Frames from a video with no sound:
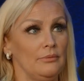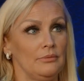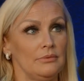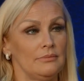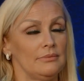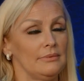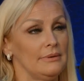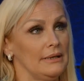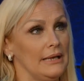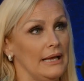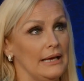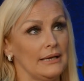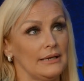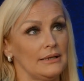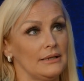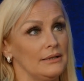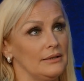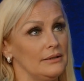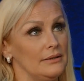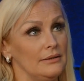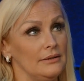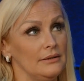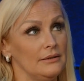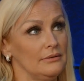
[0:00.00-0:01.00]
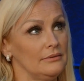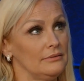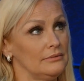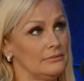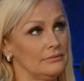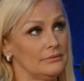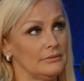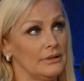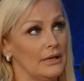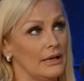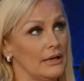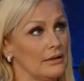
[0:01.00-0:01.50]
I would be like, you know,
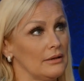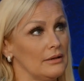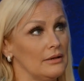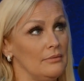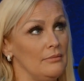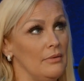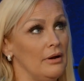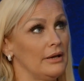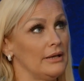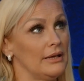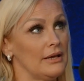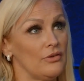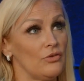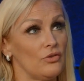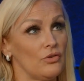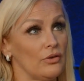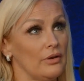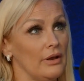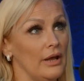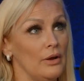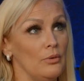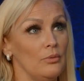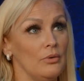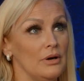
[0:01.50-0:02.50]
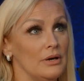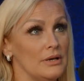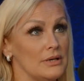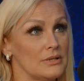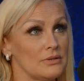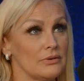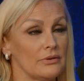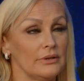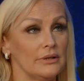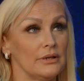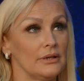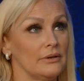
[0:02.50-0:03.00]
like, come on, yesterday
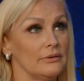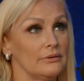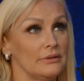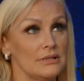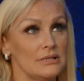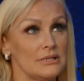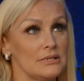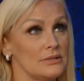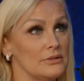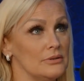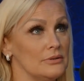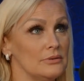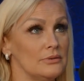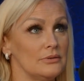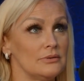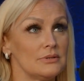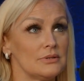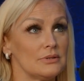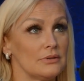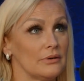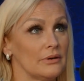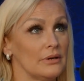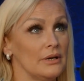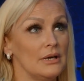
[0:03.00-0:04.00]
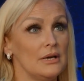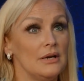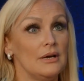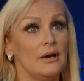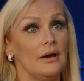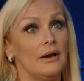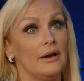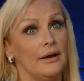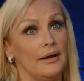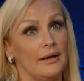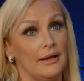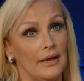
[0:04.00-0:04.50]
was, or, you know, this news, or
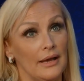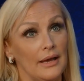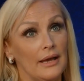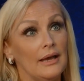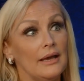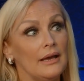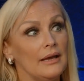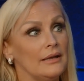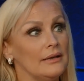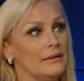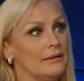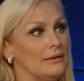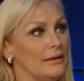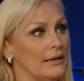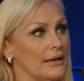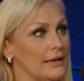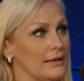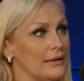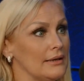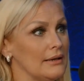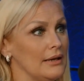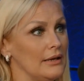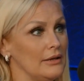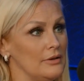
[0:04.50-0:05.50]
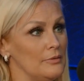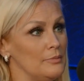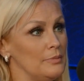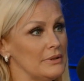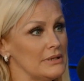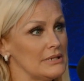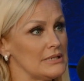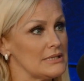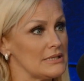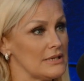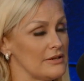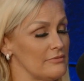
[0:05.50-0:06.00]
again, like, can you
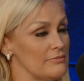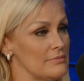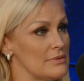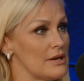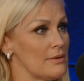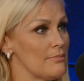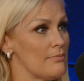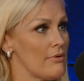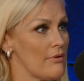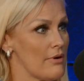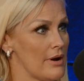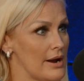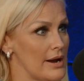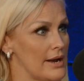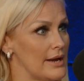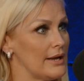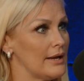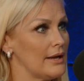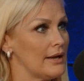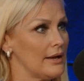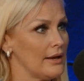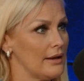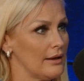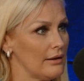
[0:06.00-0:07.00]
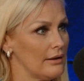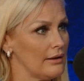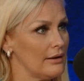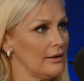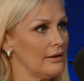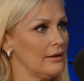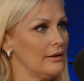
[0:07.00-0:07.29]
please give me a break?